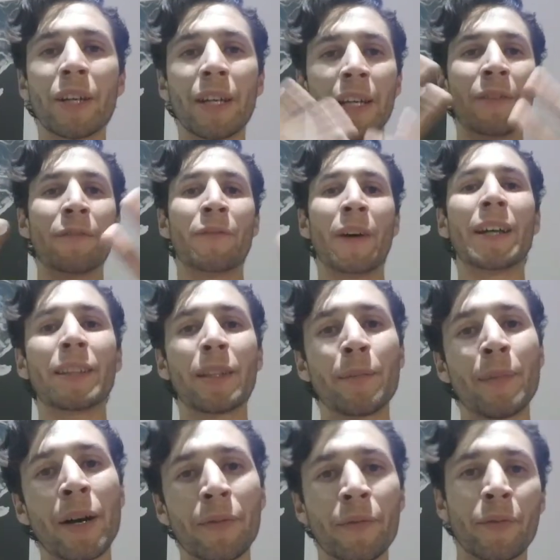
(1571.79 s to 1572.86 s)
invite them
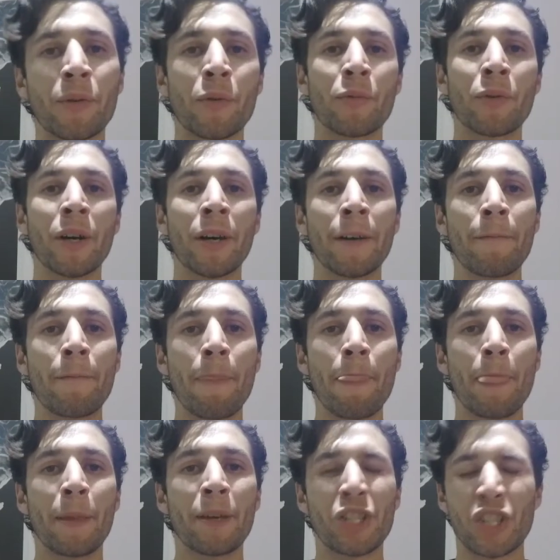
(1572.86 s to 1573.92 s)
out for a run,
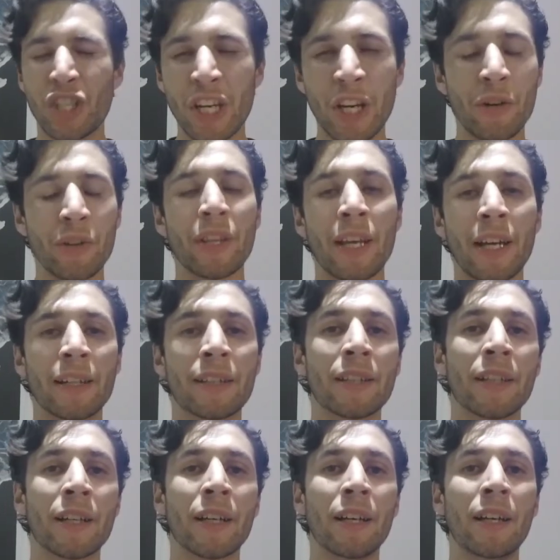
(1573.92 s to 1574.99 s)
share the
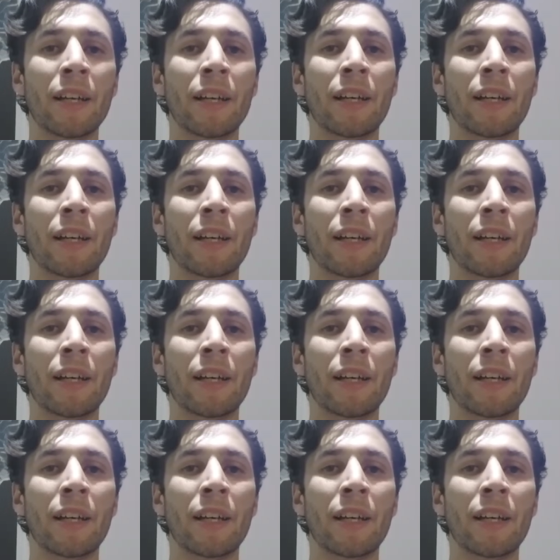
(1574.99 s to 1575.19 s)
idea,